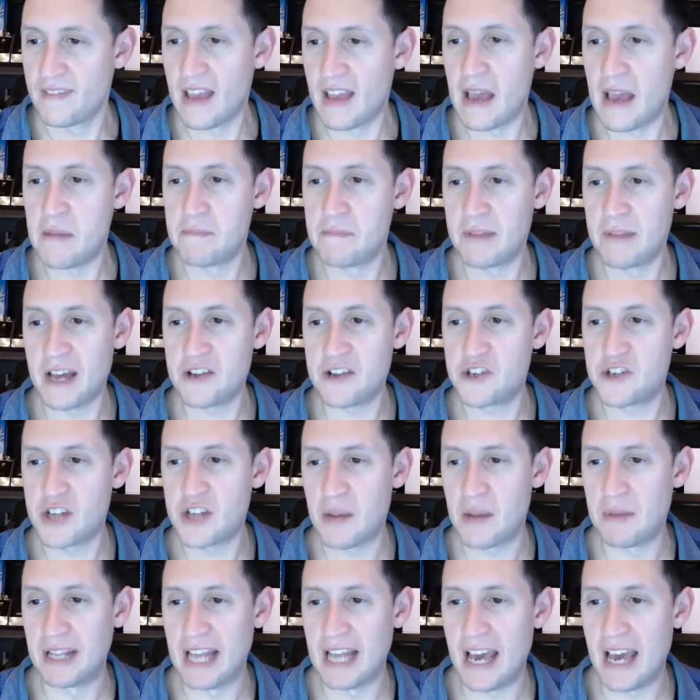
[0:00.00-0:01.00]
M. Night
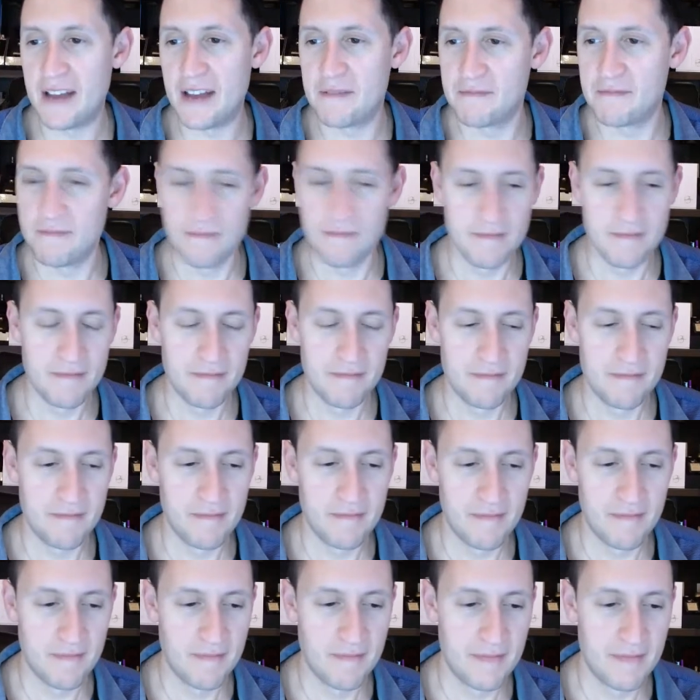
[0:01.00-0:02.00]
Shyamalan.
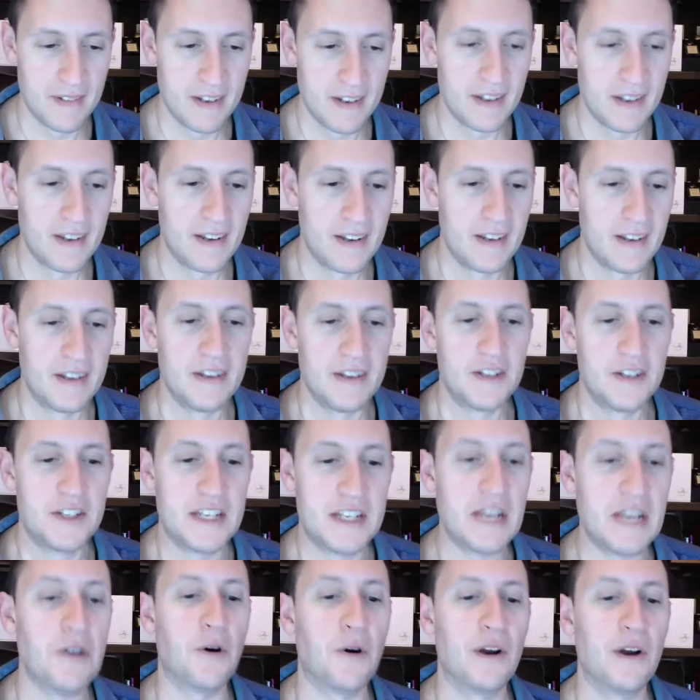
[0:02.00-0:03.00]

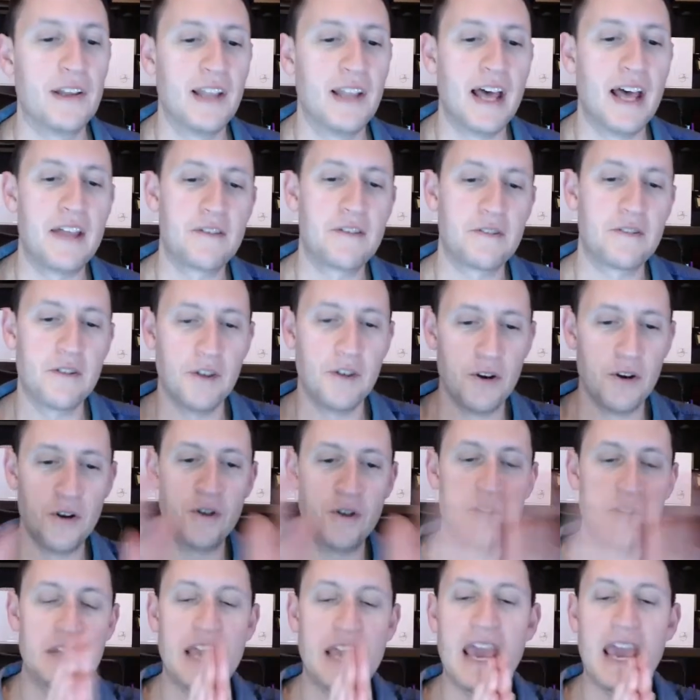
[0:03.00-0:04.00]
Dior Leather
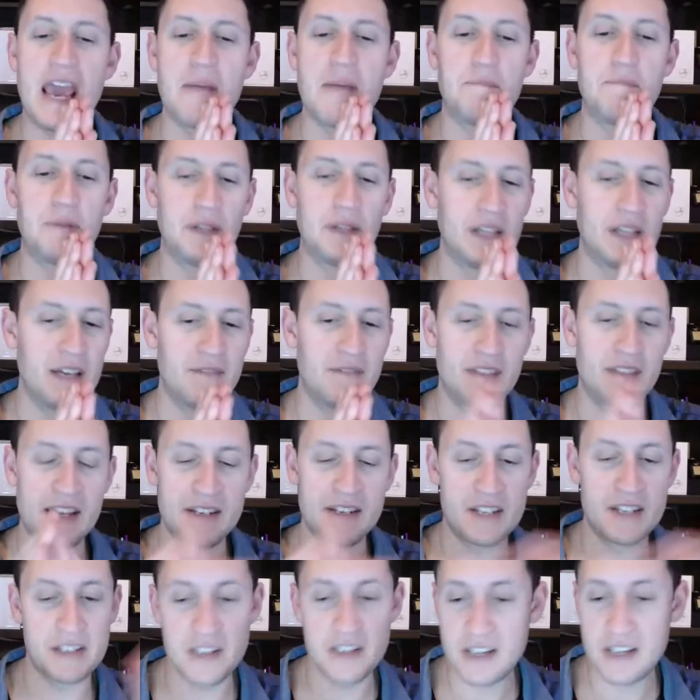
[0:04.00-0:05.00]
Oud. Can't believe they
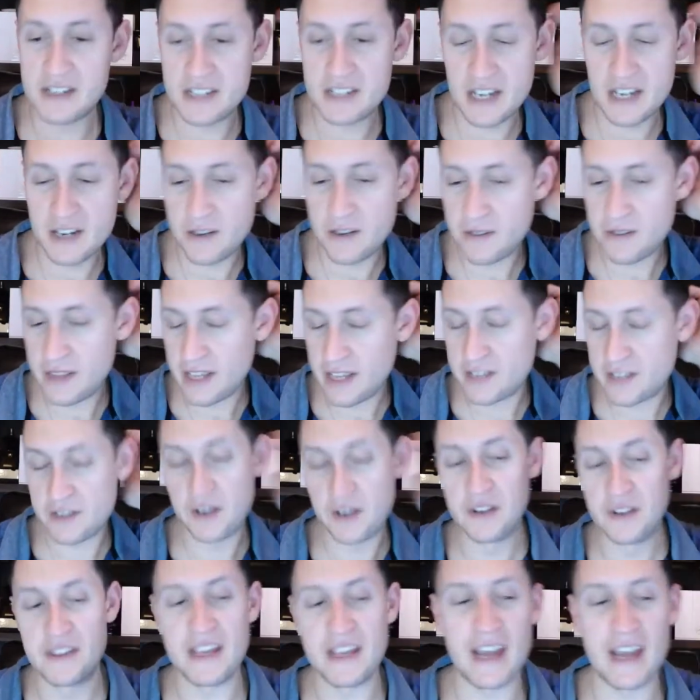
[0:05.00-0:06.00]
discontinued this.
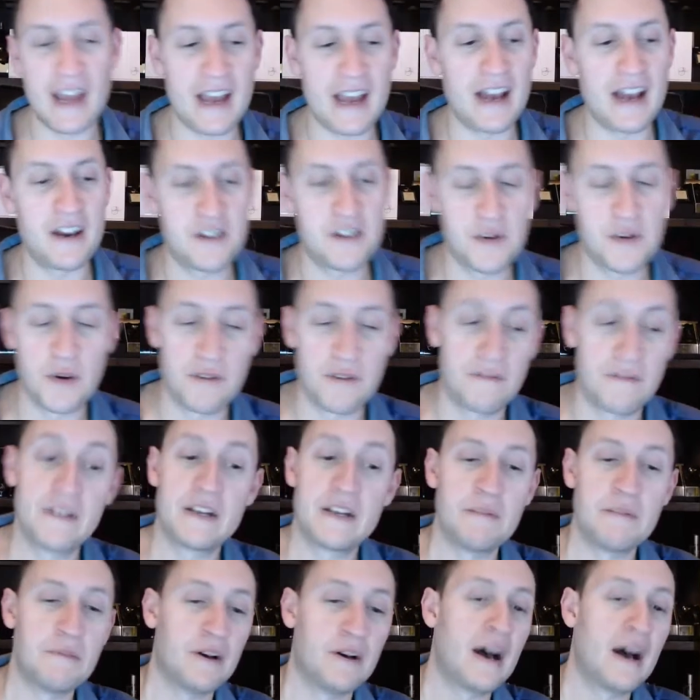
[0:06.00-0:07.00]
Good thing I got a
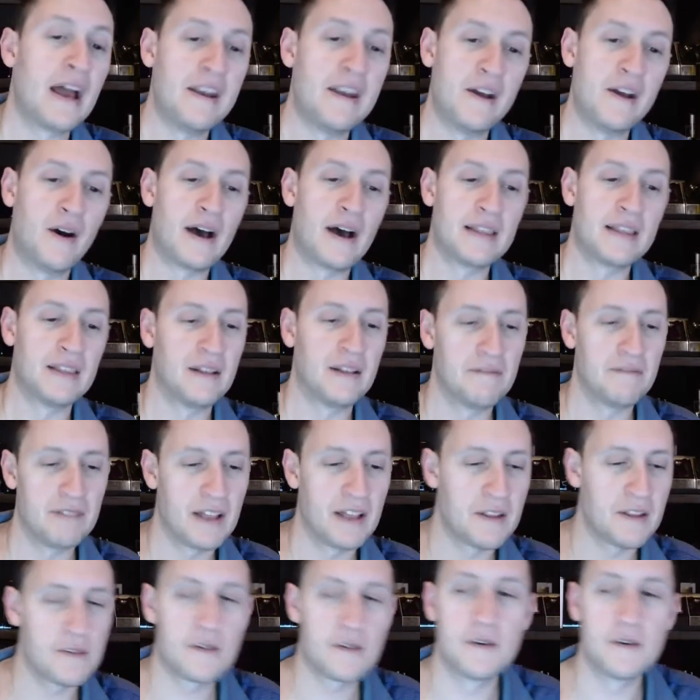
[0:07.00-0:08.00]
250 mil. I know. I love
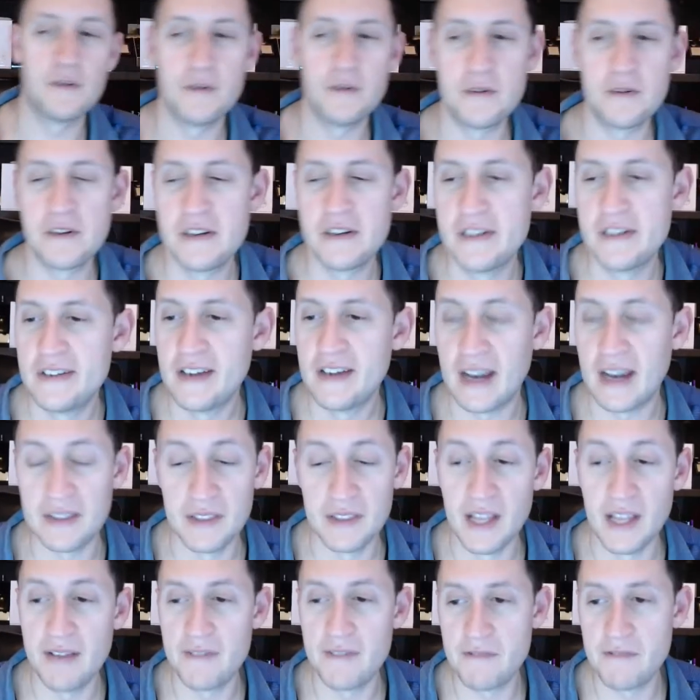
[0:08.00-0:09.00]
Leather Oud. I'd
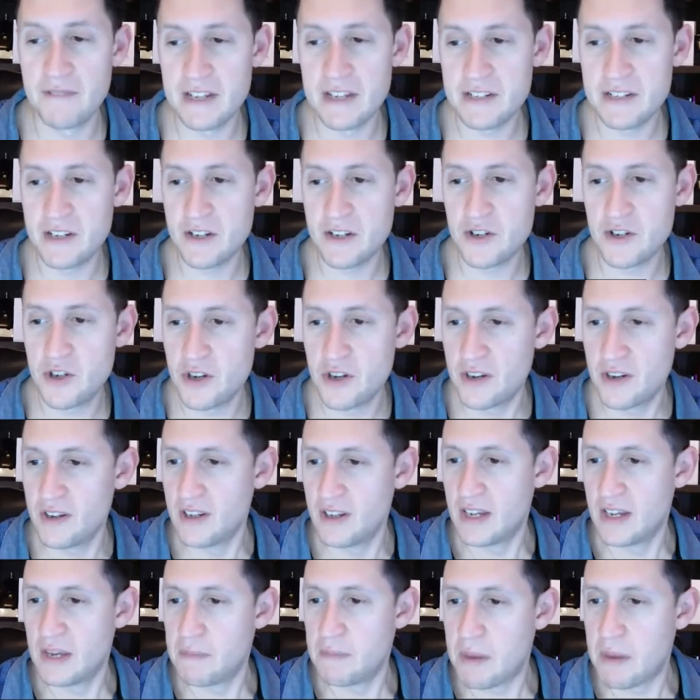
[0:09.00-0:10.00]
love a vintage.
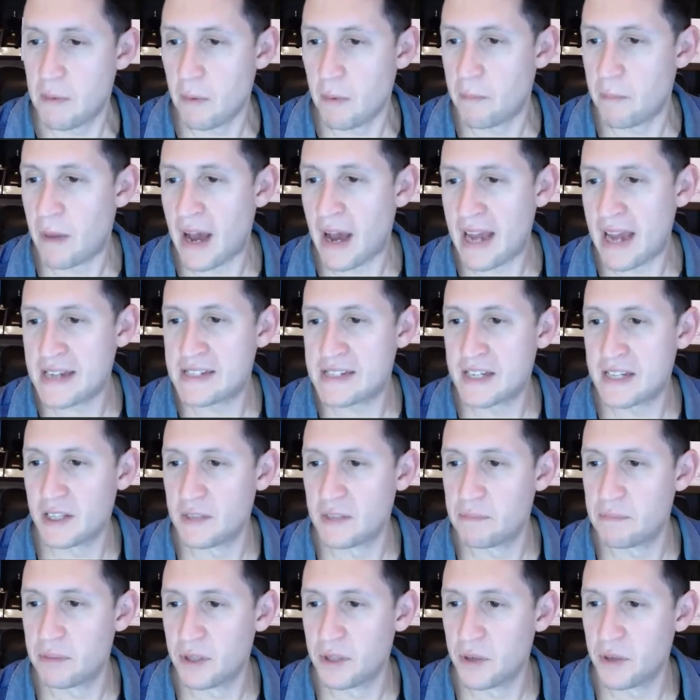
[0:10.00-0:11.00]
People buying
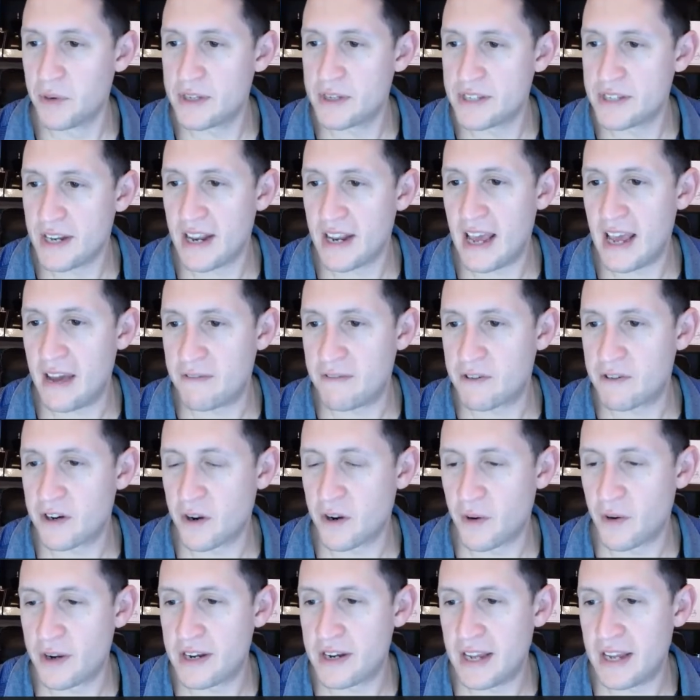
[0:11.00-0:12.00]
Dylan Blue isn't ever
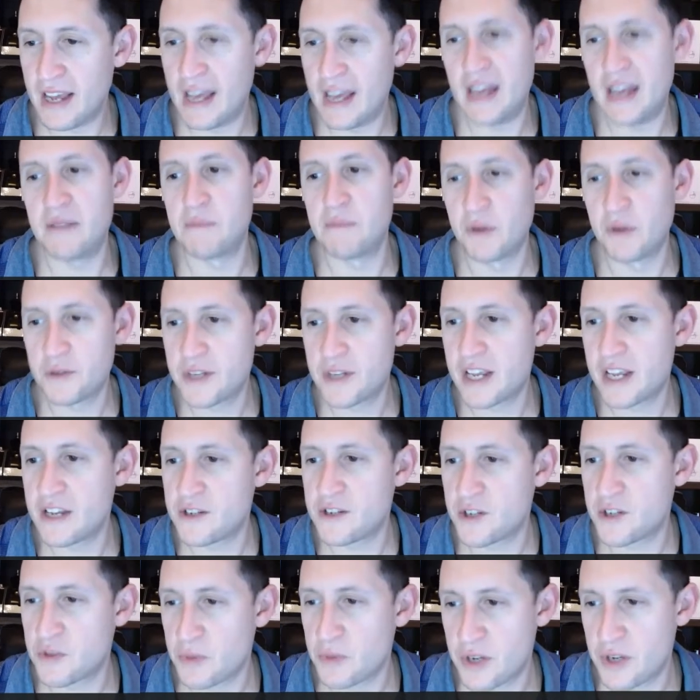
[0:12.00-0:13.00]
going to end. Most kids
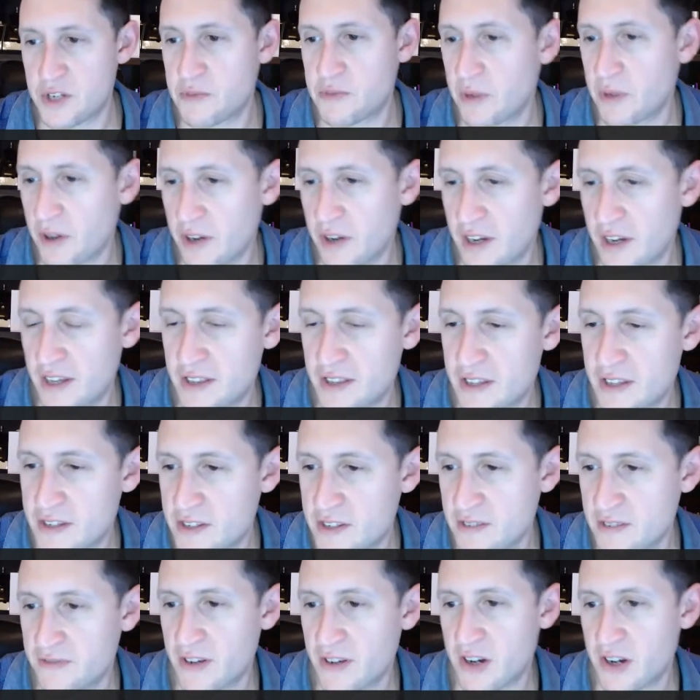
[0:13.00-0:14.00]
just want to smell good. This is
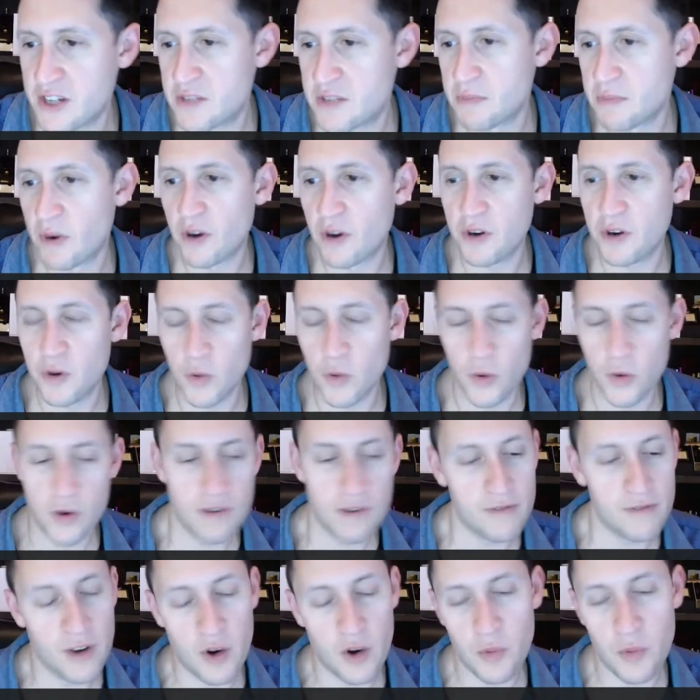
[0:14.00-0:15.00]
a very small corner
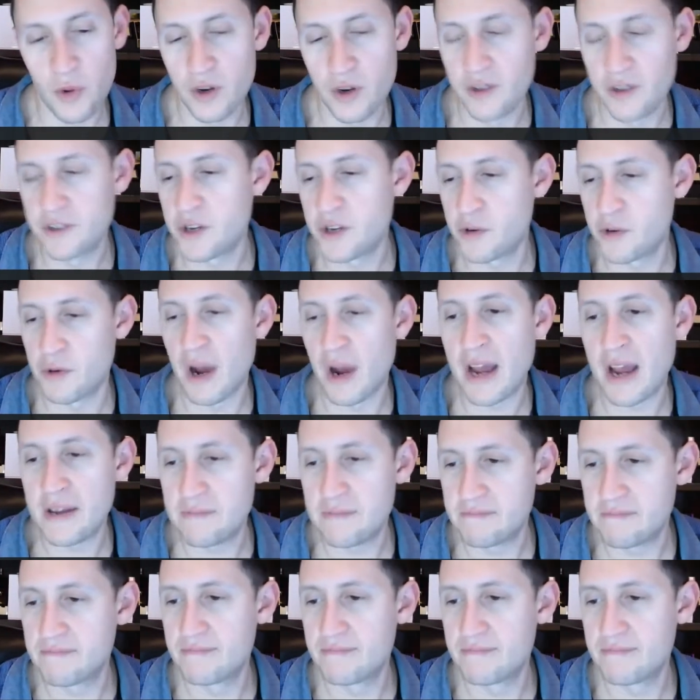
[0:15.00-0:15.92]
of our world. You're right.